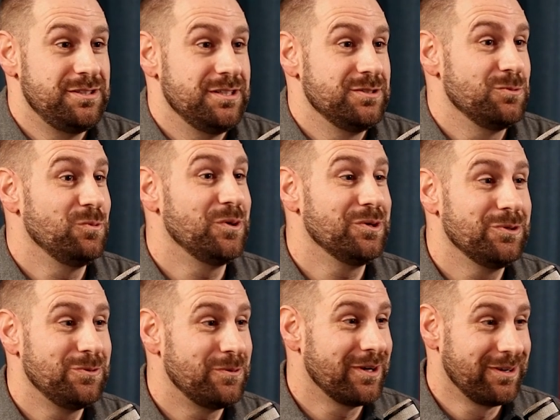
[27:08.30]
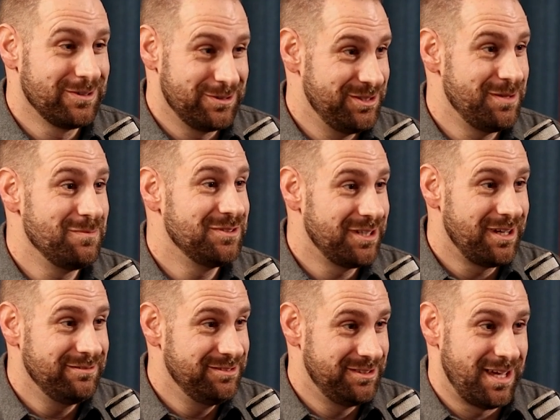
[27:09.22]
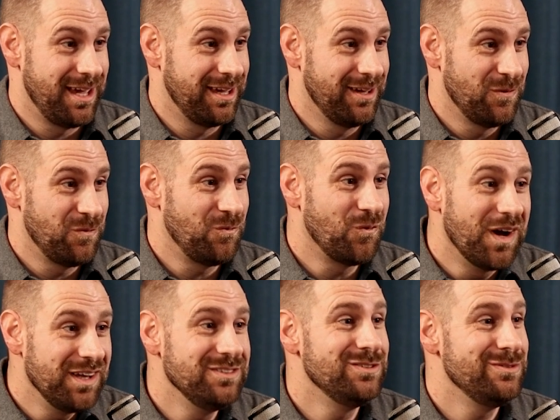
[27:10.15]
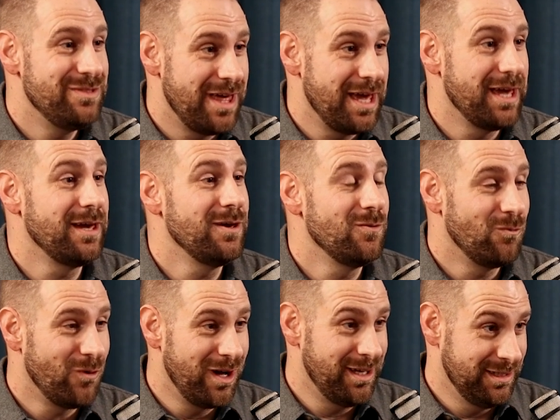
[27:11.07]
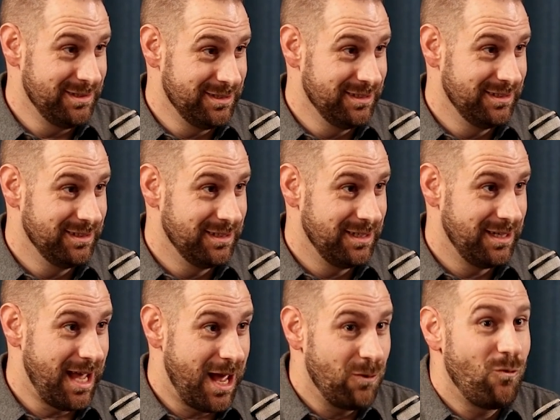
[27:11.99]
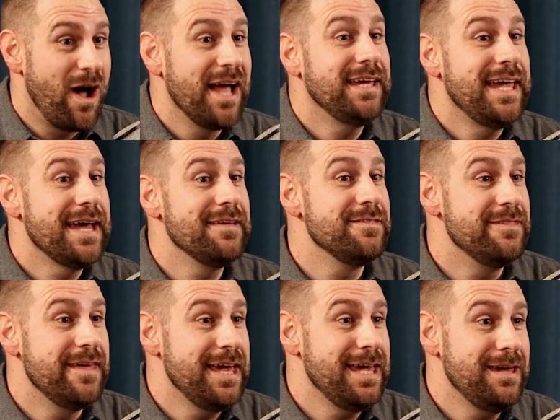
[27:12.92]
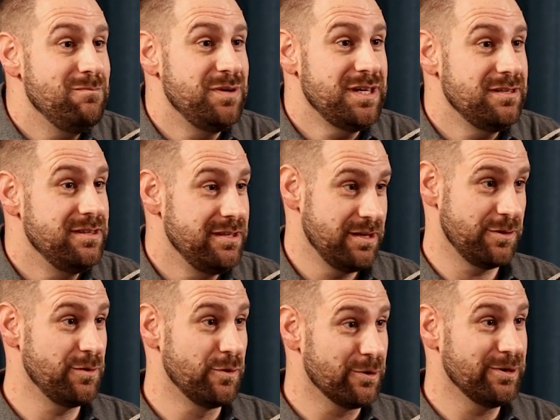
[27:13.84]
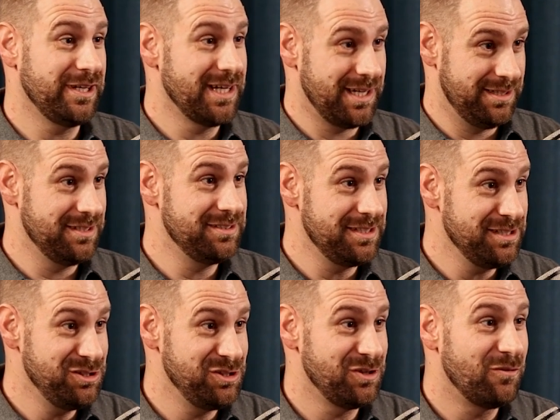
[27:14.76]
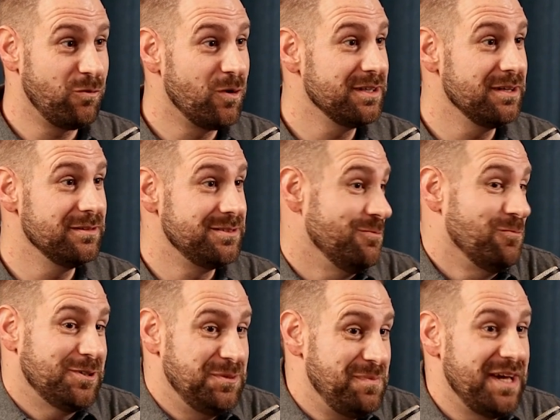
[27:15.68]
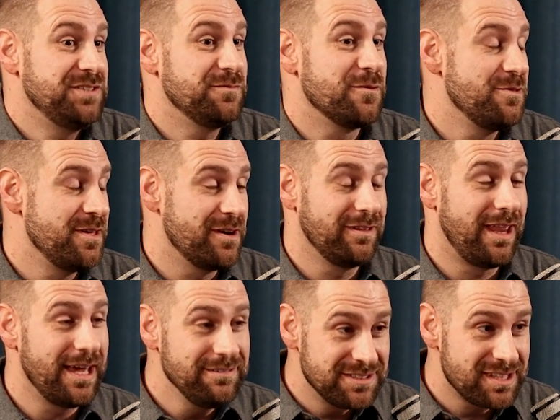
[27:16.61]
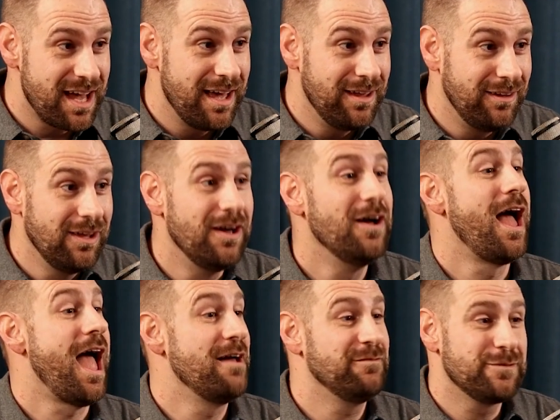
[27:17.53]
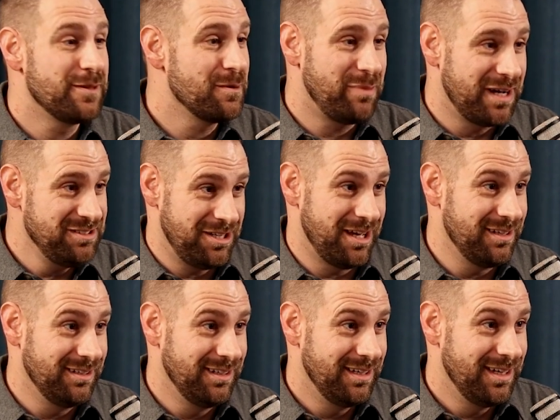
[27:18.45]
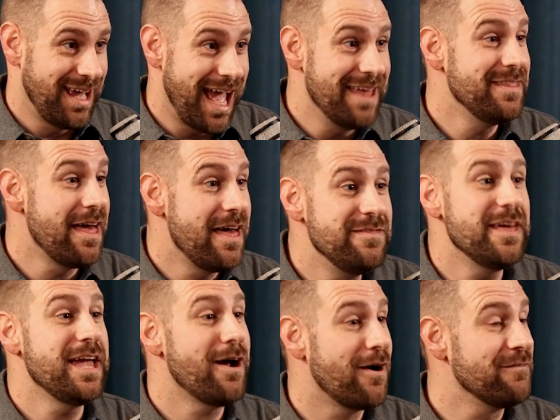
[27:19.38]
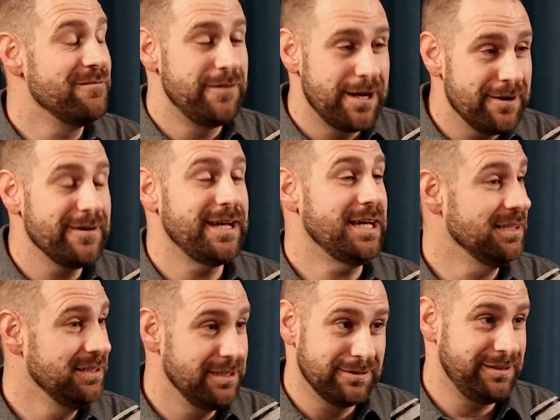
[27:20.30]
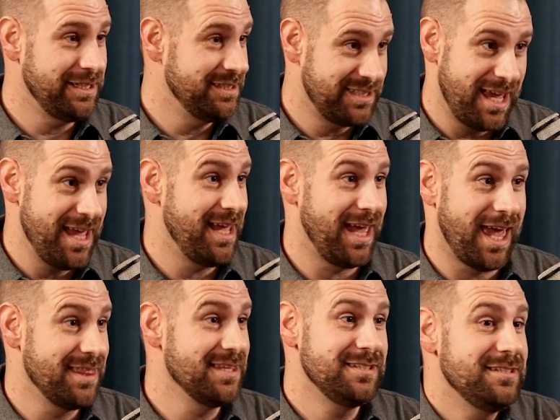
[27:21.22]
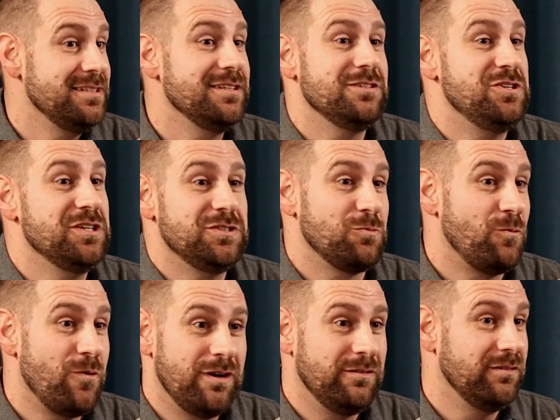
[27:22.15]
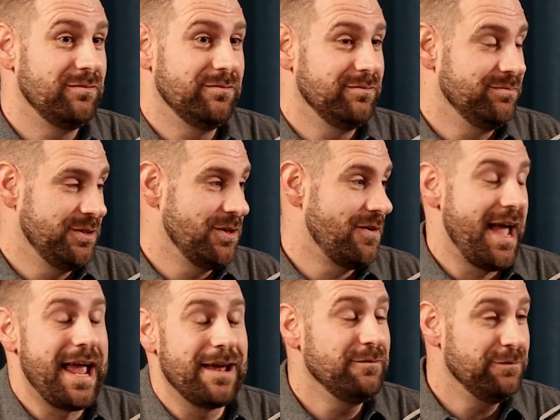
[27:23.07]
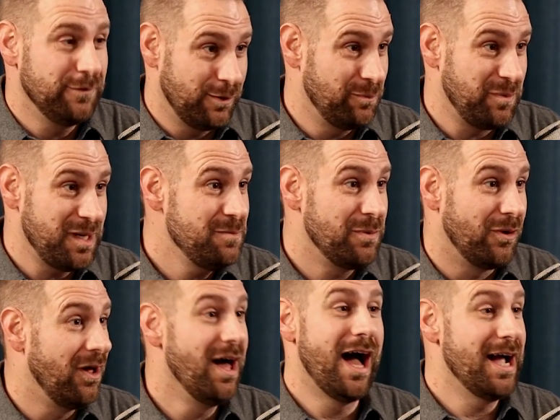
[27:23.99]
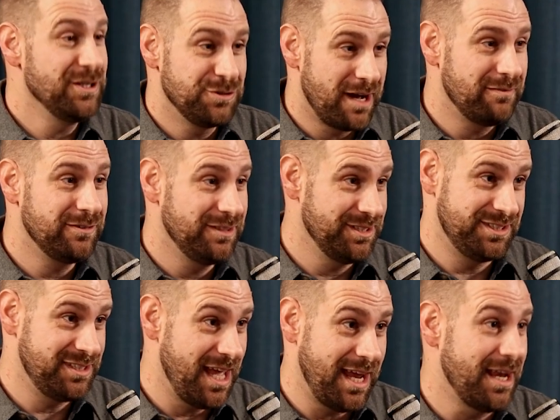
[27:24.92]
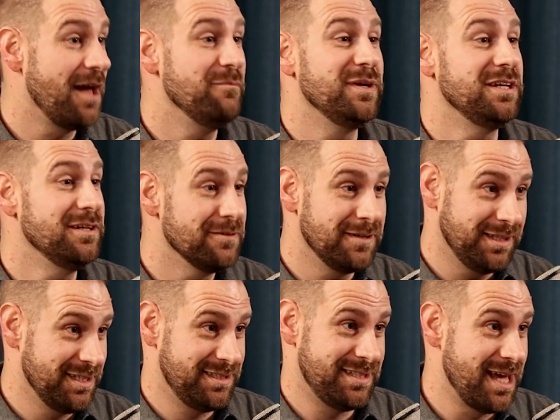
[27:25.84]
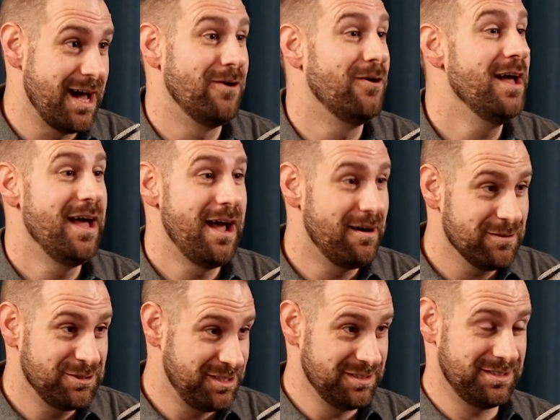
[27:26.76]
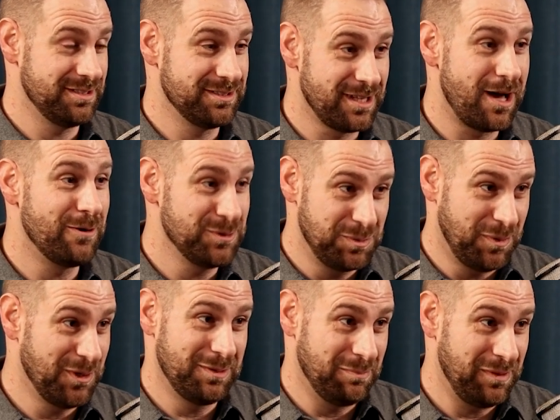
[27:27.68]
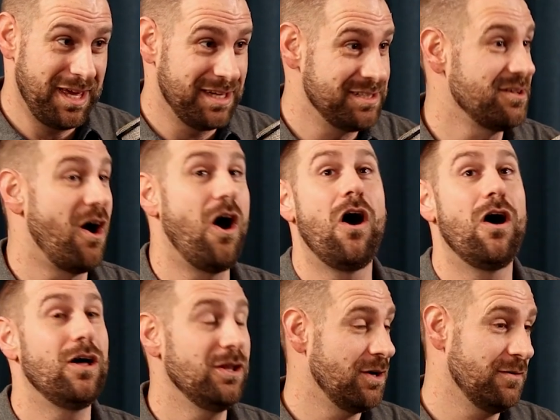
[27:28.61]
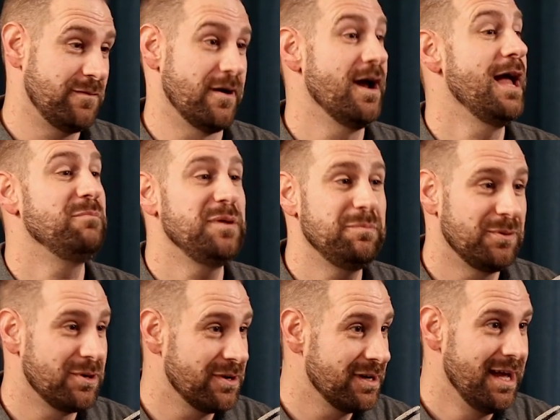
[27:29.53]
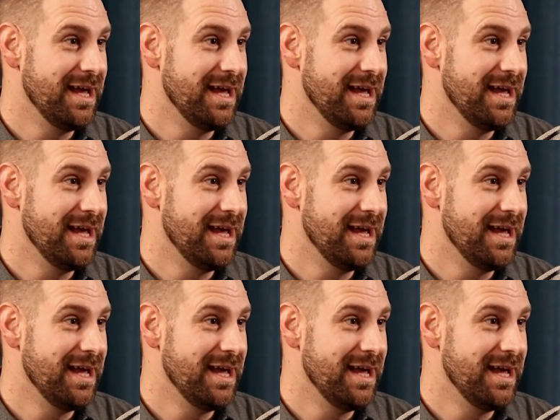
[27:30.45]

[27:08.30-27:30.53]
is, what are the workers themselves saying? What do they want? And why can't they be the authority on this issue of what's best for their lifestyle and for their budget? And they are very clearly saying, and this isn't just one, you know, handful of people. I travel the state. I've been hearing this now ever since this law was put in place all over. And people are,